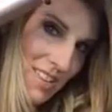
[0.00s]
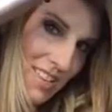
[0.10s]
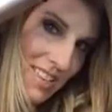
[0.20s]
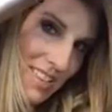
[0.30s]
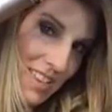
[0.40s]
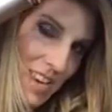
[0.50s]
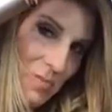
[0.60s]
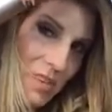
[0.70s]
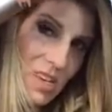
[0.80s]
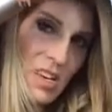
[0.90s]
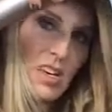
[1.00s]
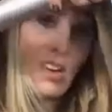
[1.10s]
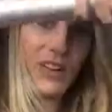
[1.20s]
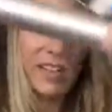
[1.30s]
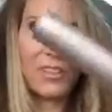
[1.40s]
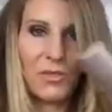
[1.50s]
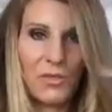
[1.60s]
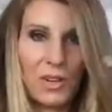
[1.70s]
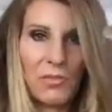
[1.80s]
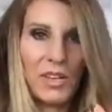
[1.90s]
think it's gonna happen? Okay, so we
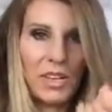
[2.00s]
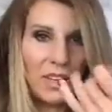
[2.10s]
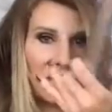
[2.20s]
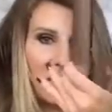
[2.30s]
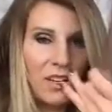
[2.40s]
wanna be,